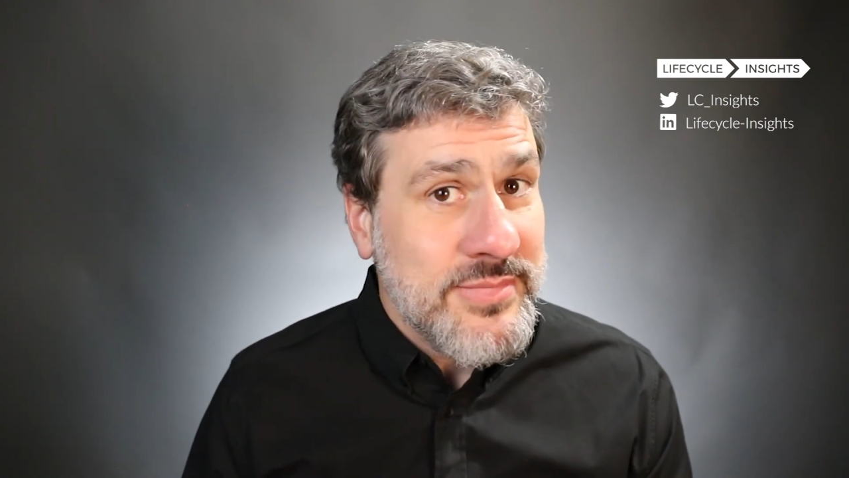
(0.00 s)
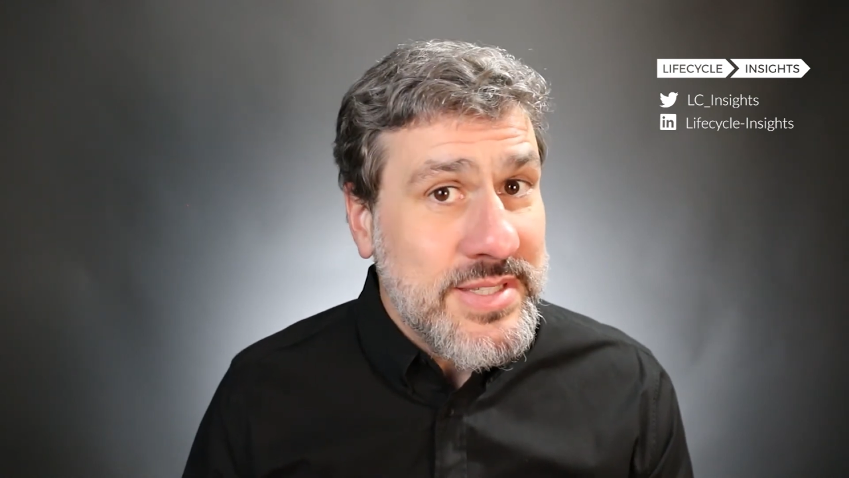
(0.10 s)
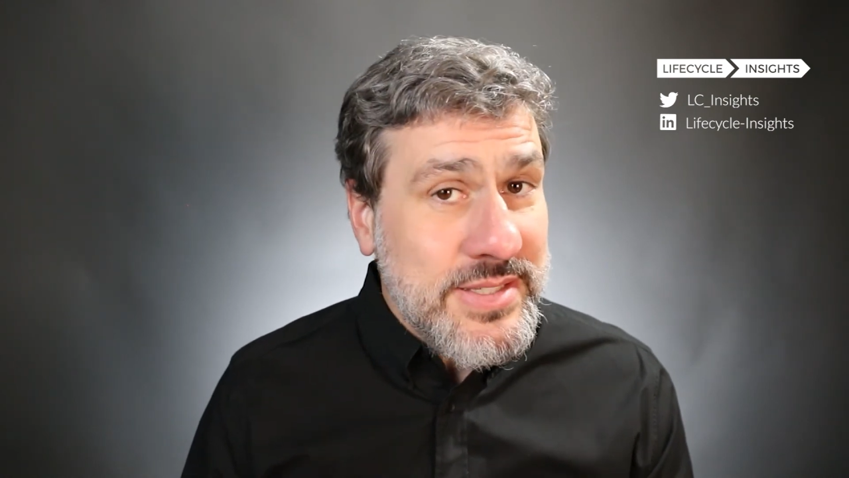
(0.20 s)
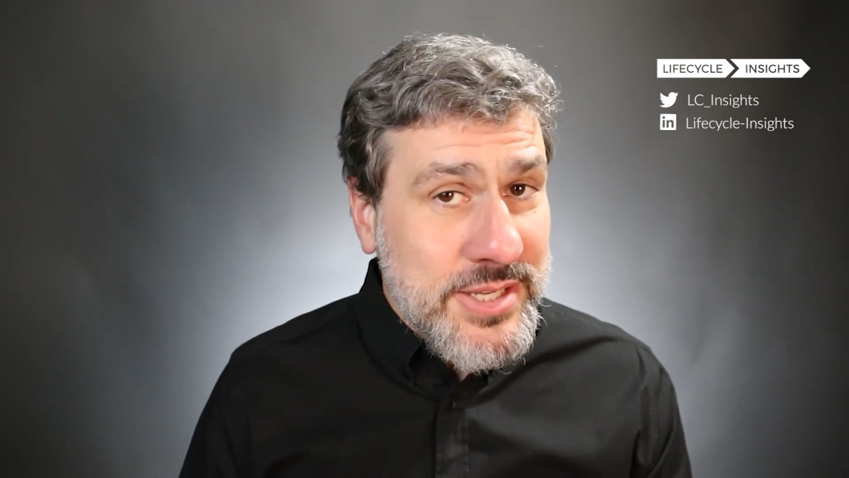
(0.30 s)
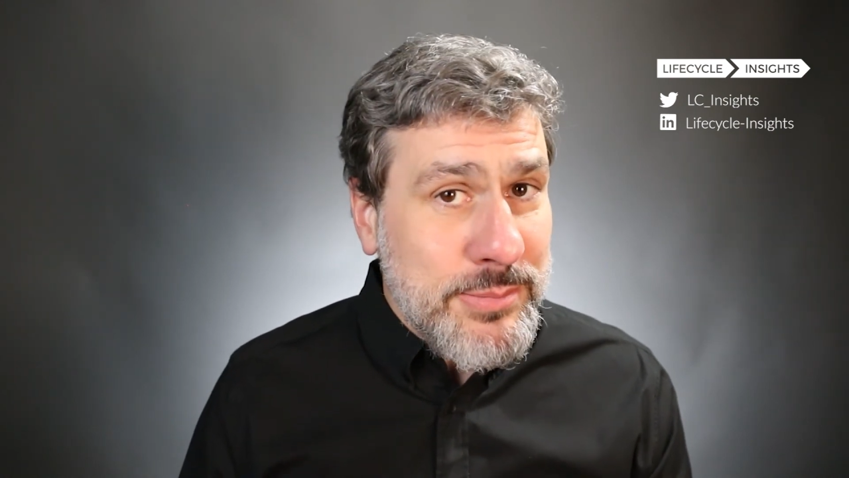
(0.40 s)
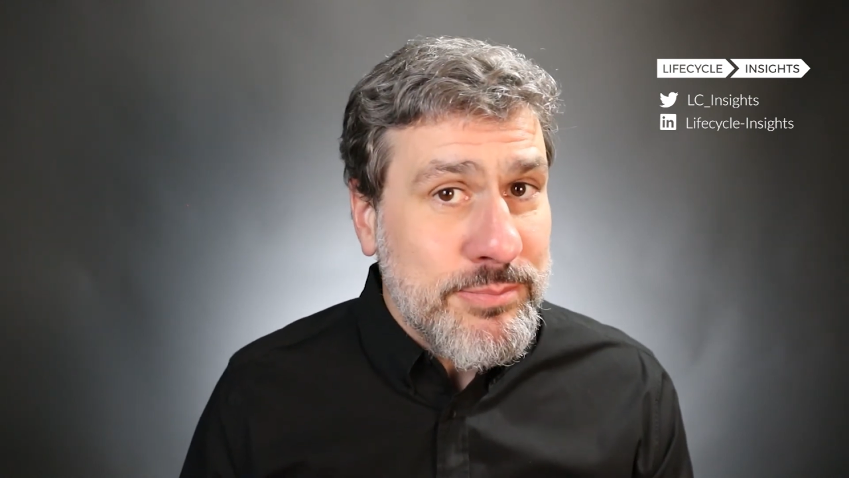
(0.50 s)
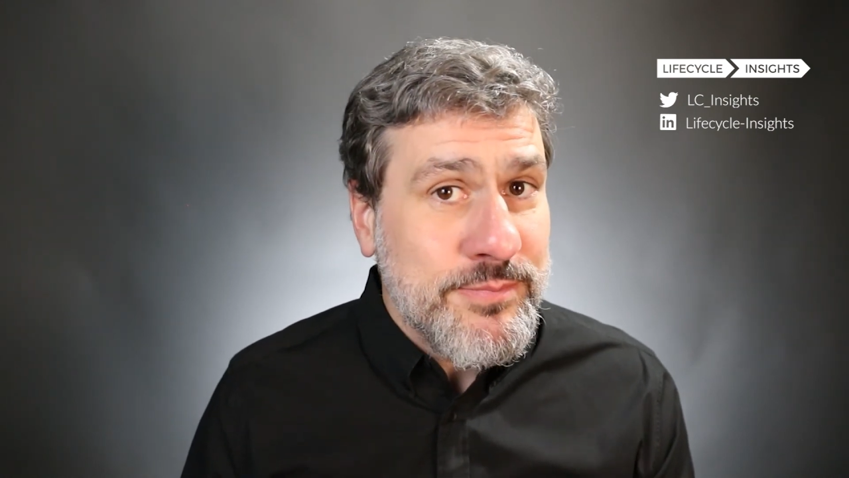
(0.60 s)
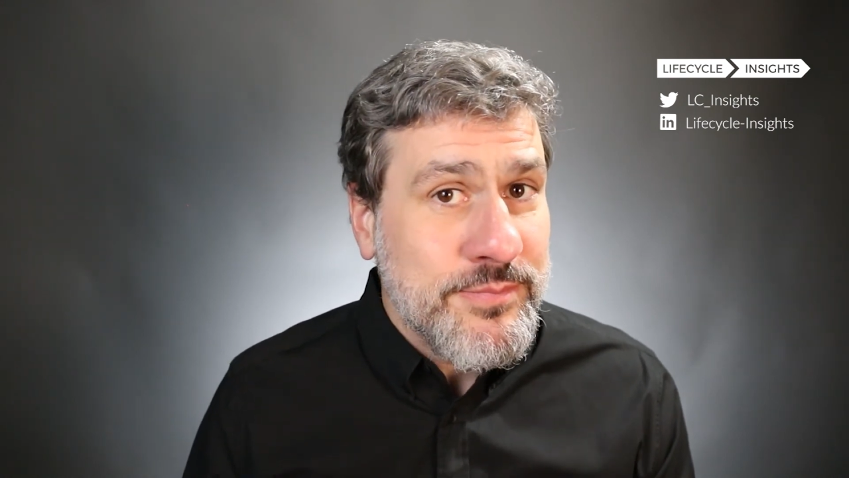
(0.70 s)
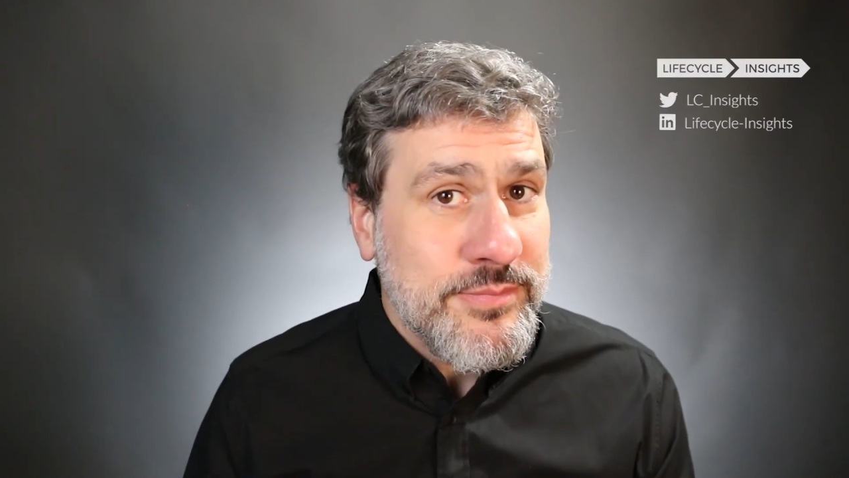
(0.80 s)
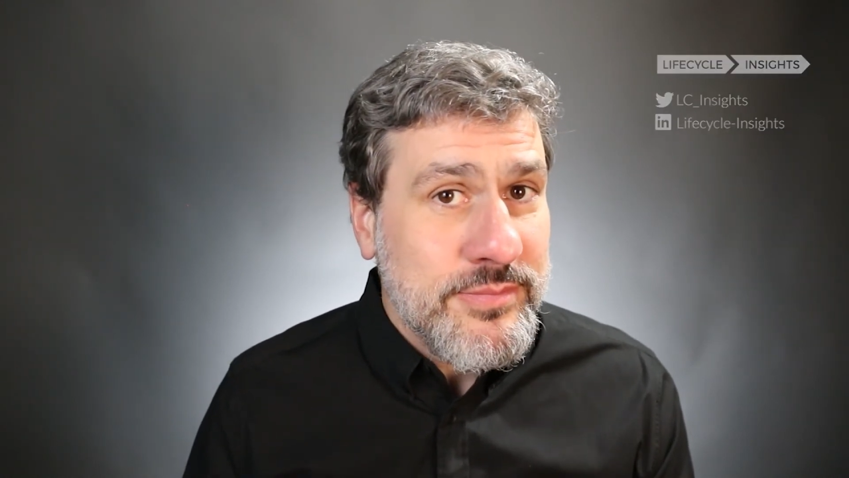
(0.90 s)
That's it.
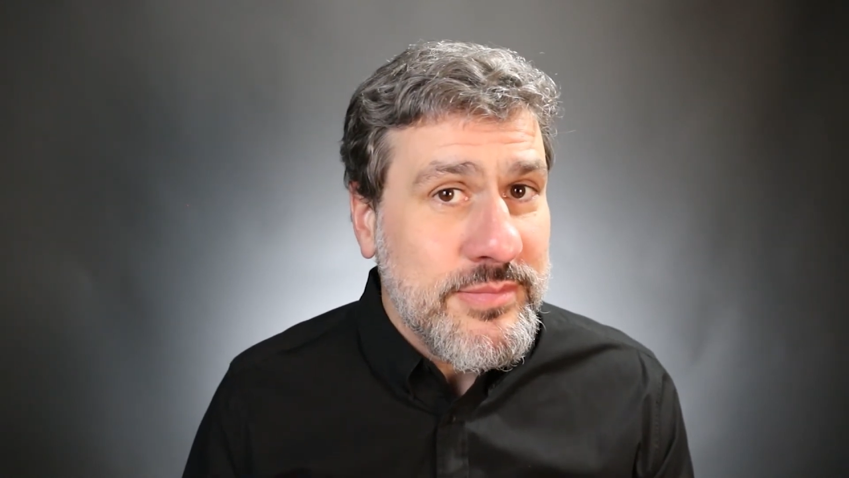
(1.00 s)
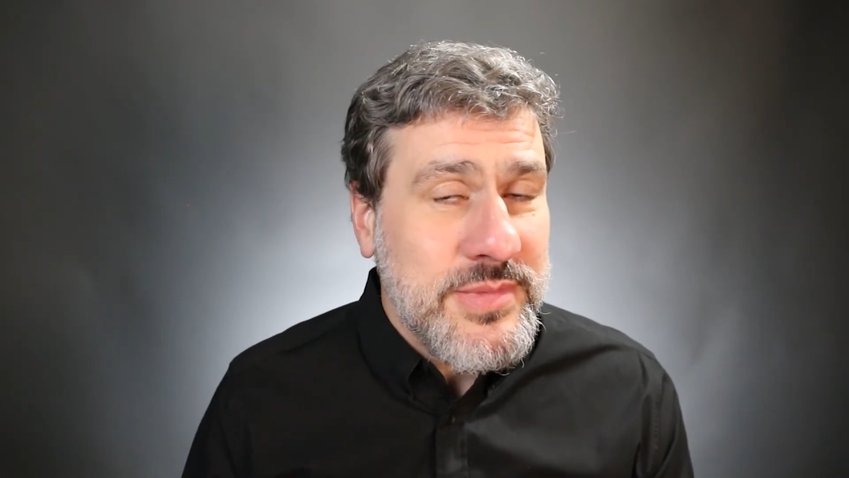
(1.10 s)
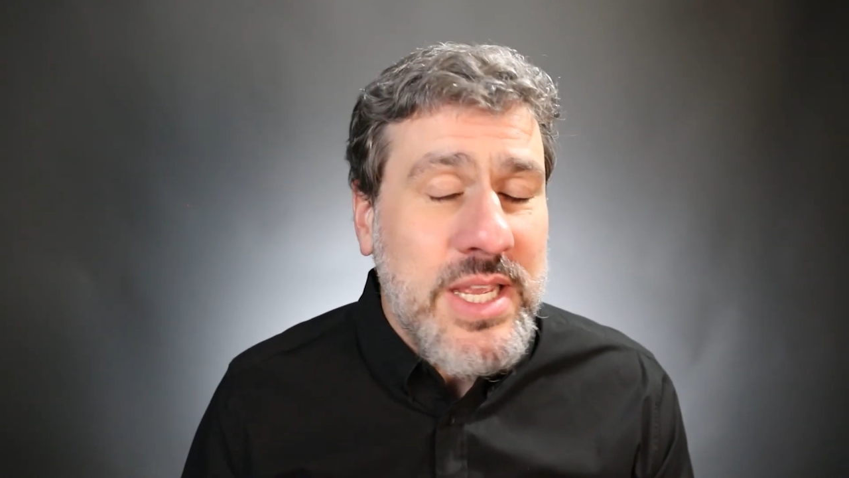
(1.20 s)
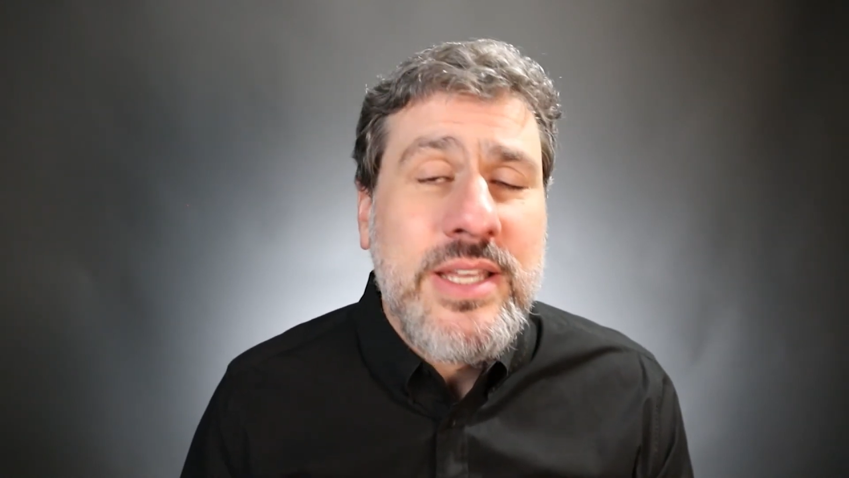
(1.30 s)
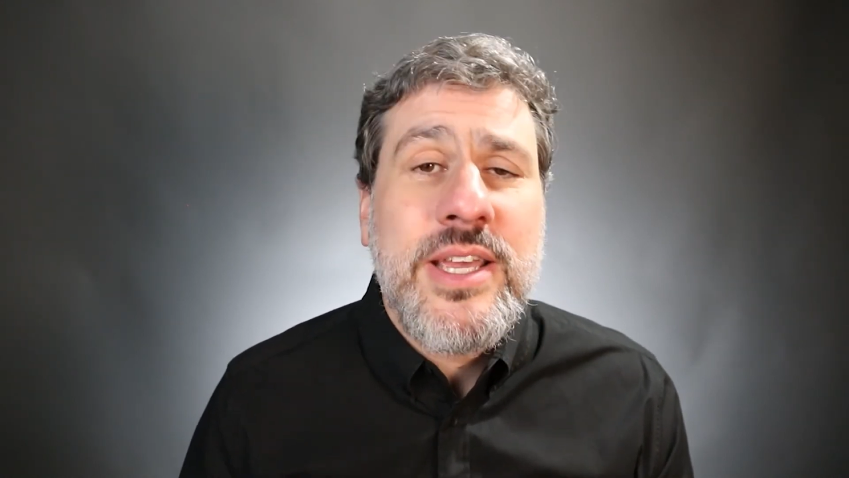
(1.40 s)
Take